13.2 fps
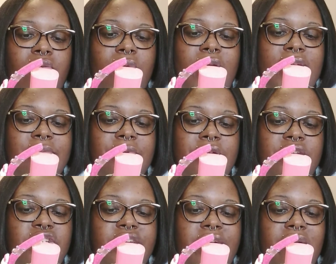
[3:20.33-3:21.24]
raspberry
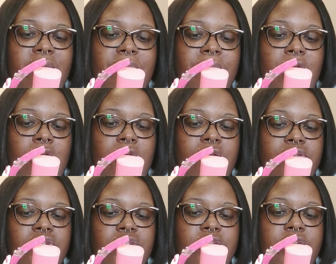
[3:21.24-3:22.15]
jam, powdered
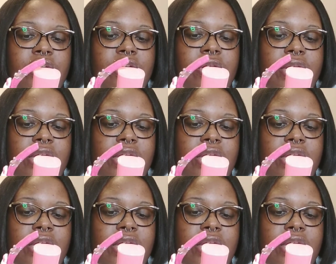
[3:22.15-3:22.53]
sugar,